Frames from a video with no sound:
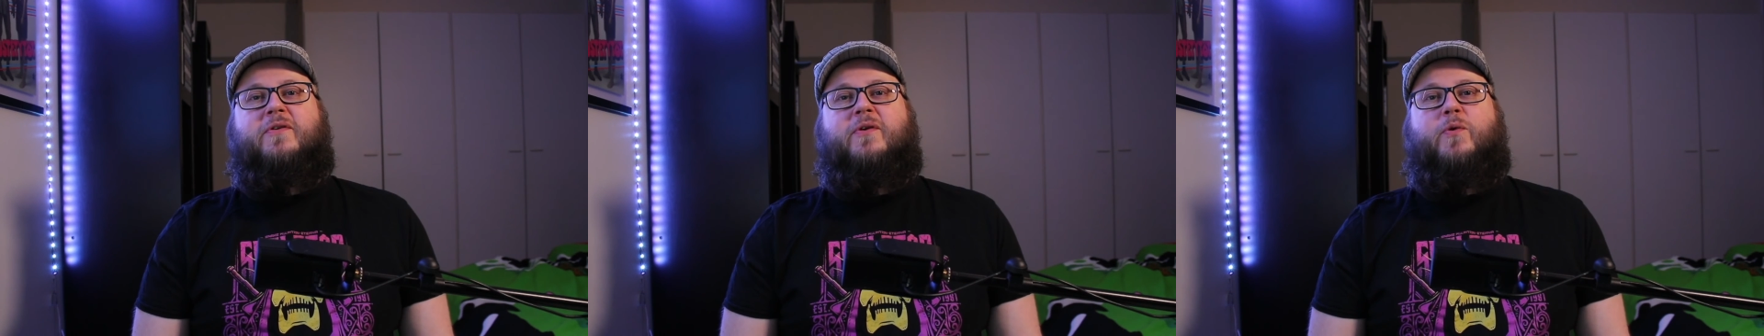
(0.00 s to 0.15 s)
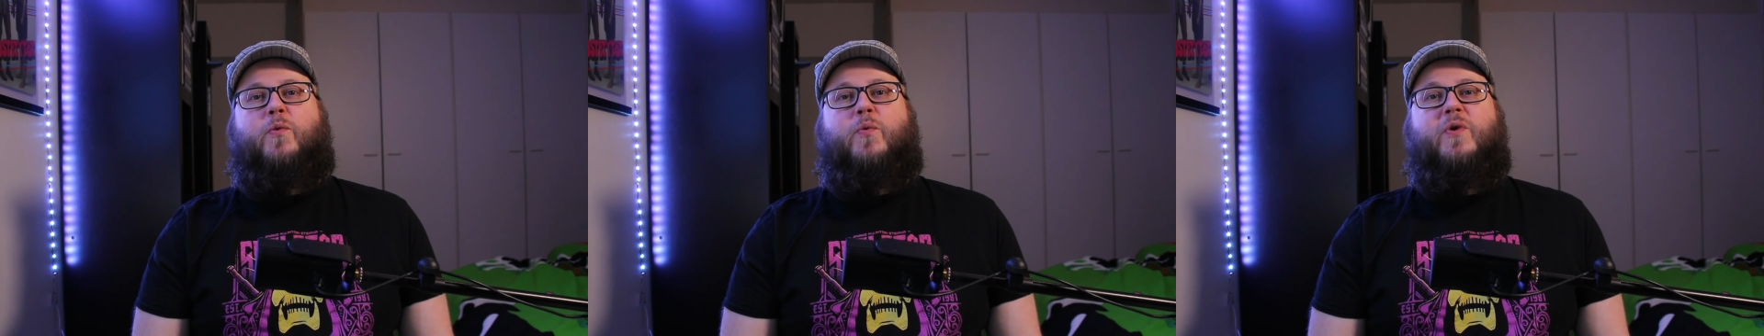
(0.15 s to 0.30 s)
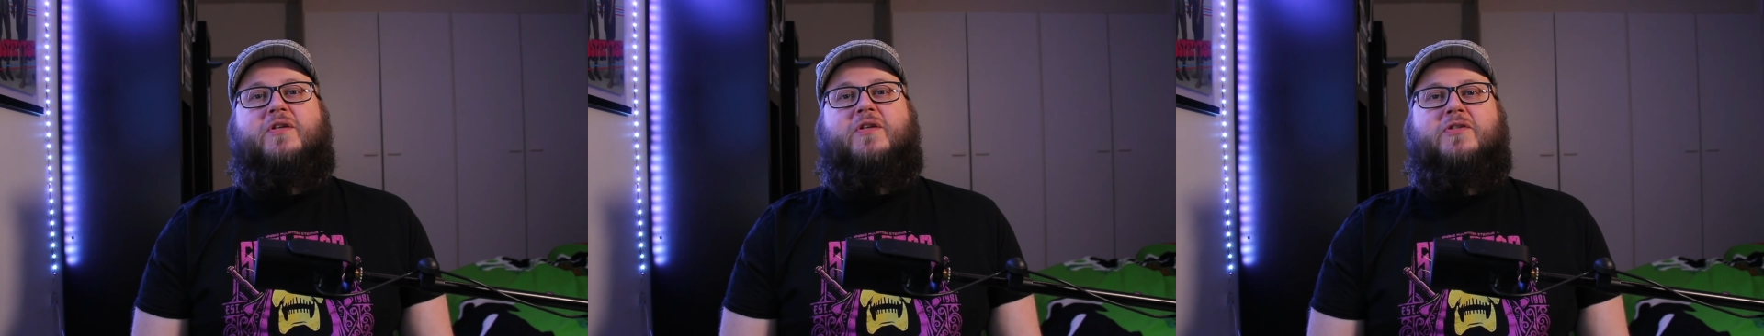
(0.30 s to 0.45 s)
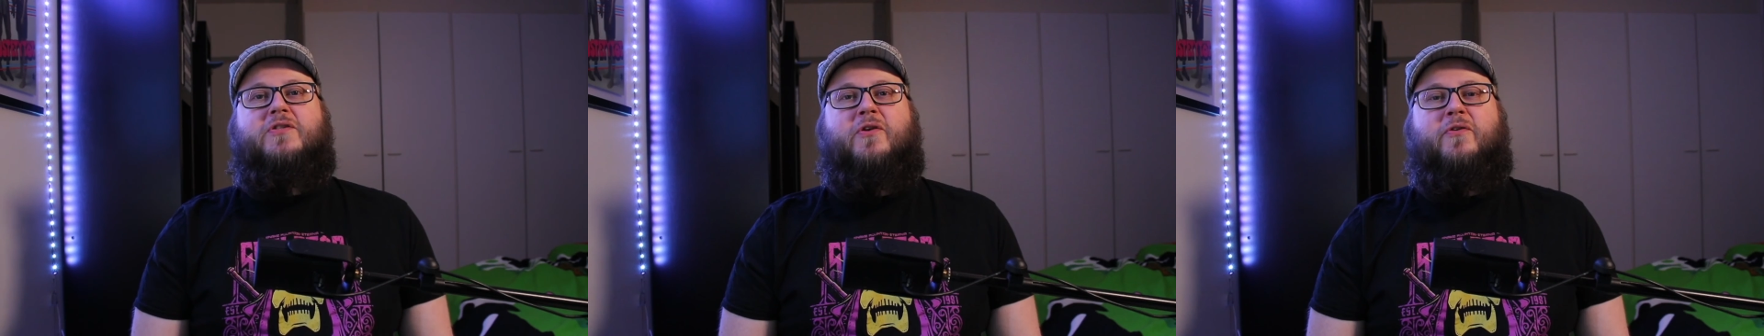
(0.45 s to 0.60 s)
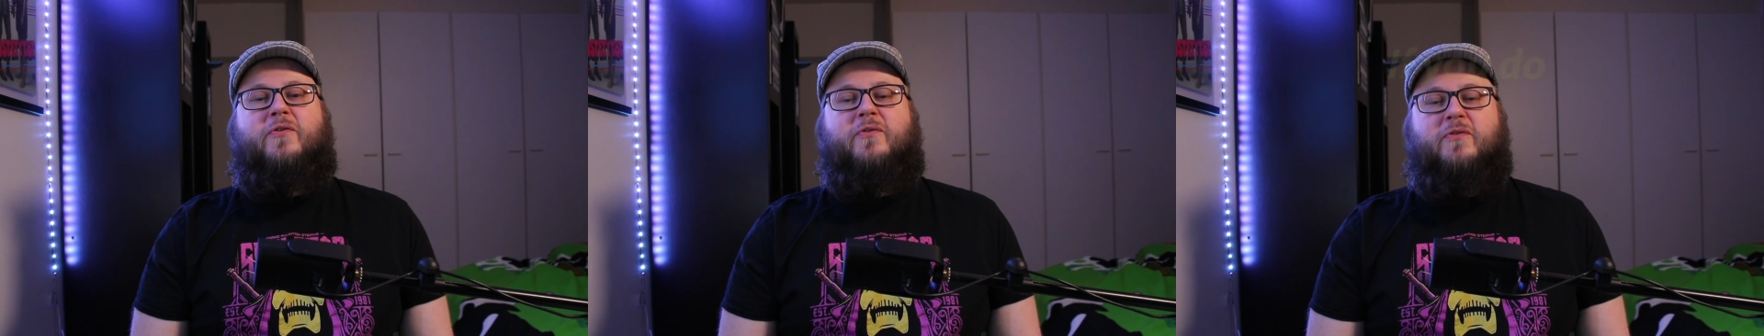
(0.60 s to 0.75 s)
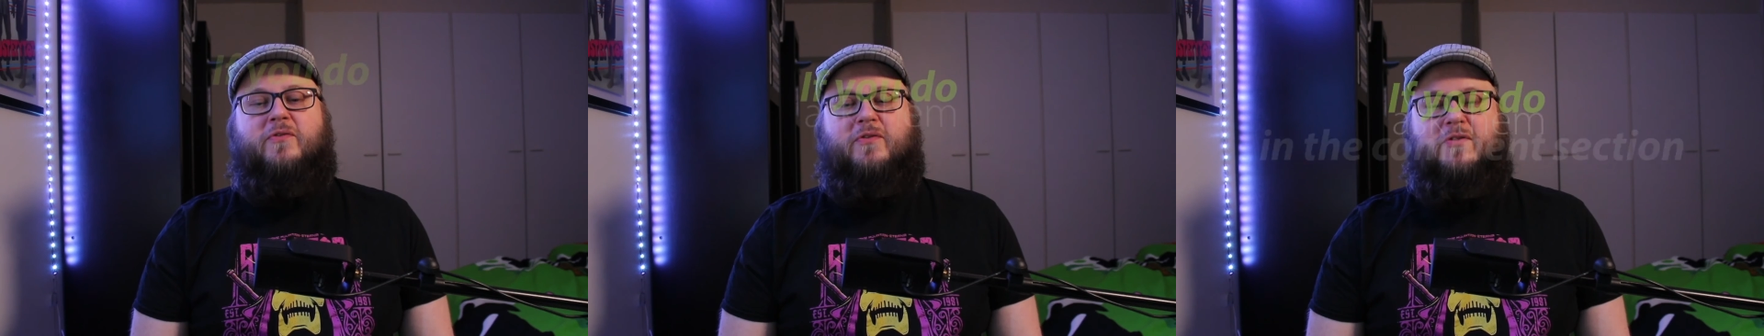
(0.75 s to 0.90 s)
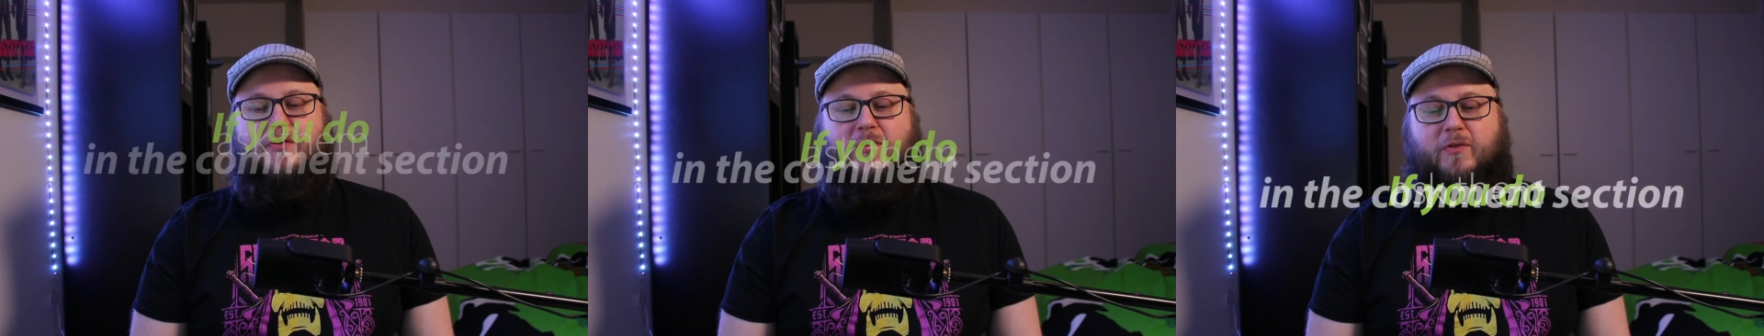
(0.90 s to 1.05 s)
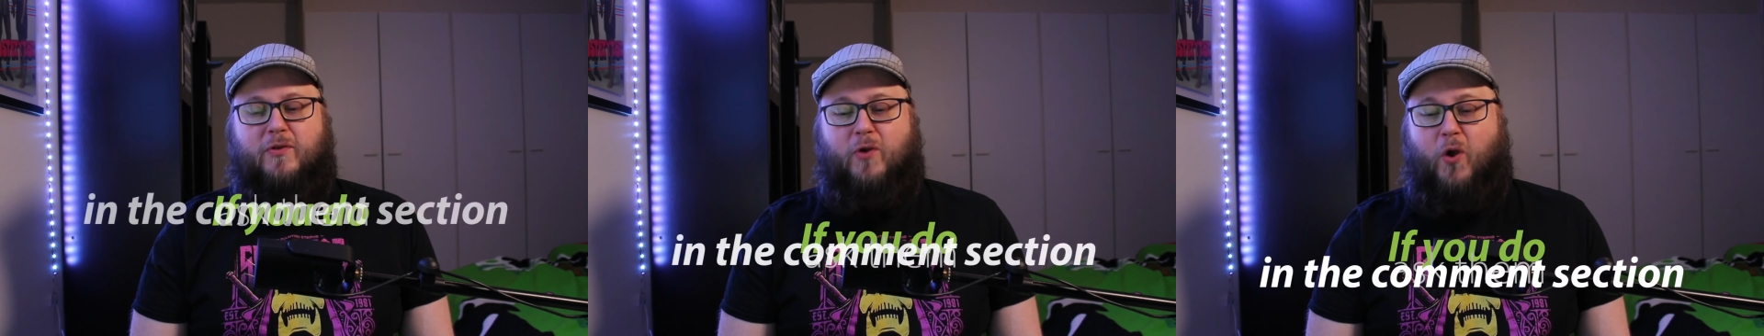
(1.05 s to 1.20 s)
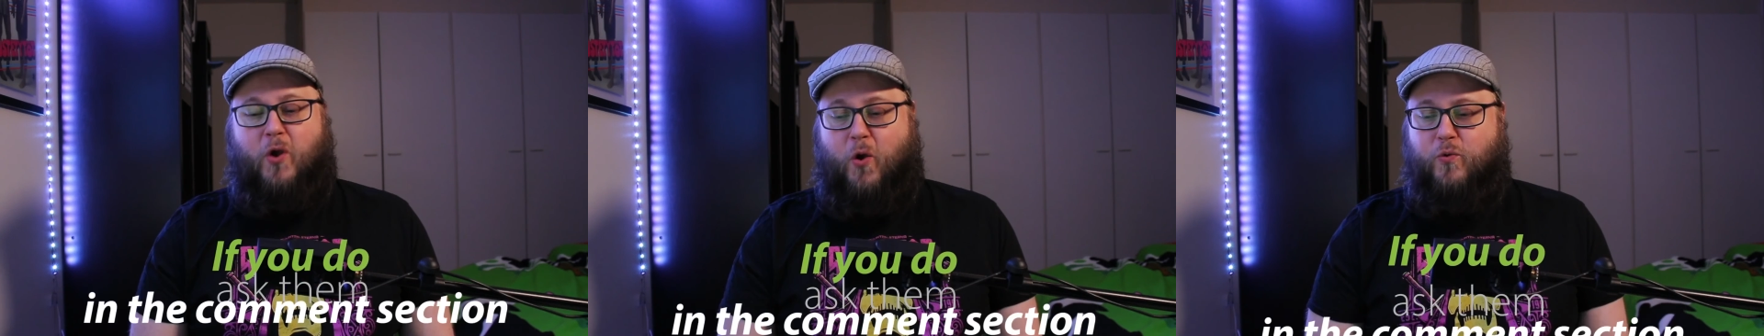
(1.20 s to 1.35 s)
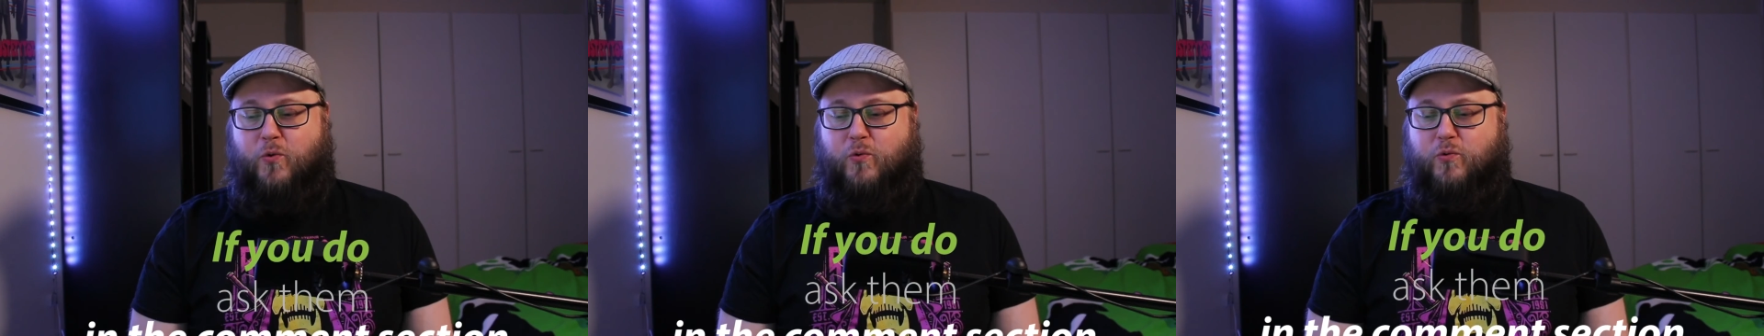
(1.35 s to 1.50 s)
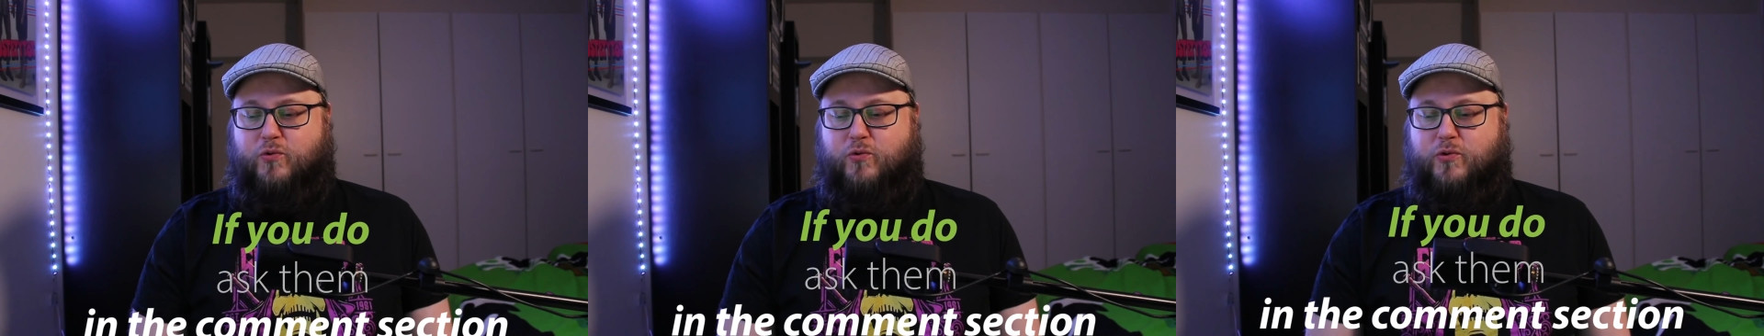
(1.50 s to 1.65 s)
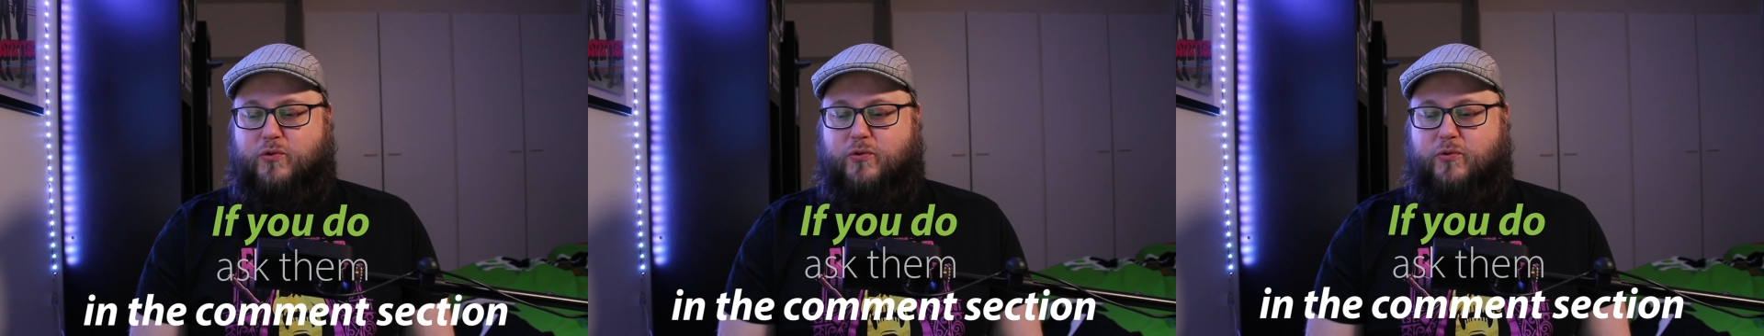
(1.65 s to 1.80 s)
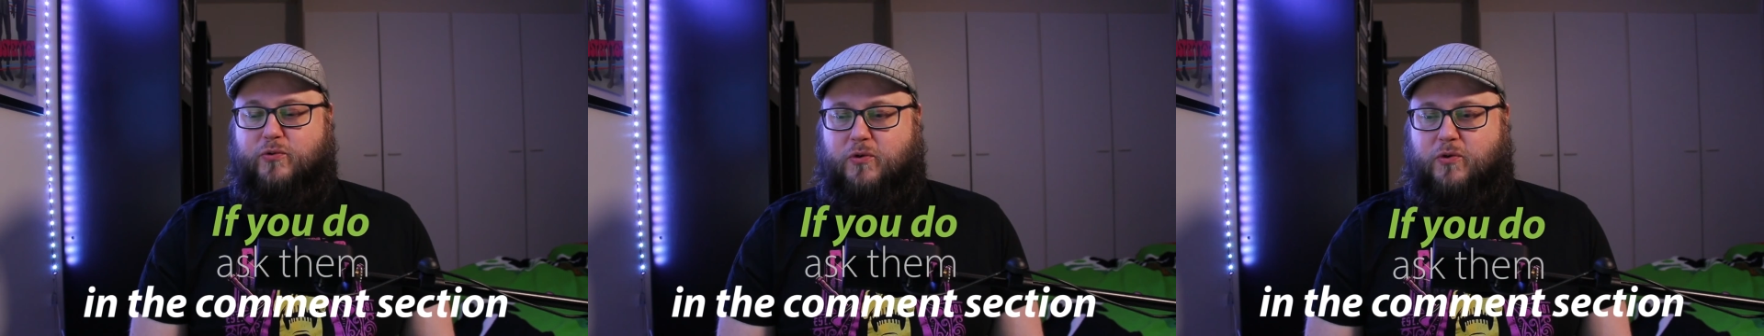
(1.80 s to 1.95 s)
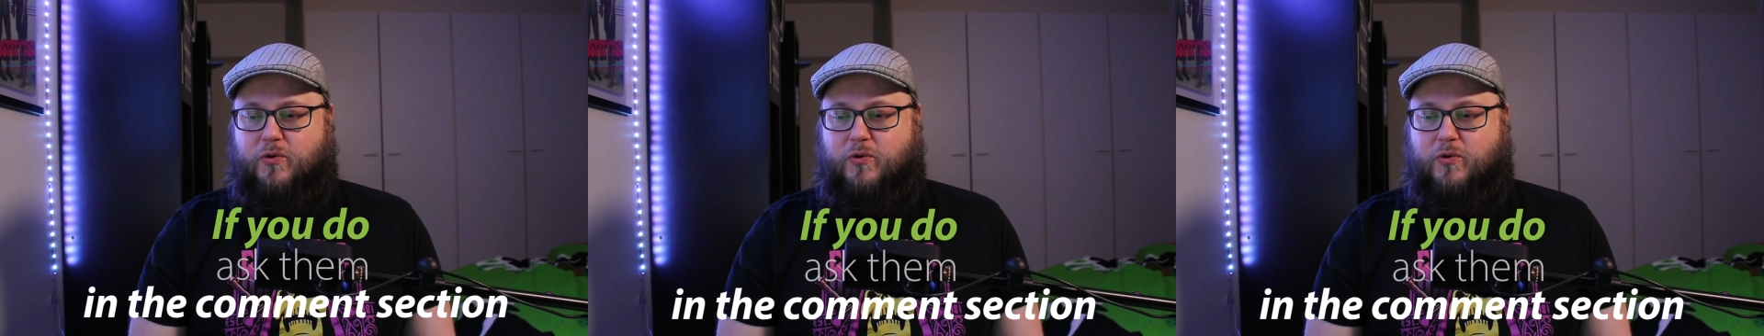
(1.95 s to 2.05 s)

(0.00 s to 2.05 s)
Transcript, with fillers: questions goes.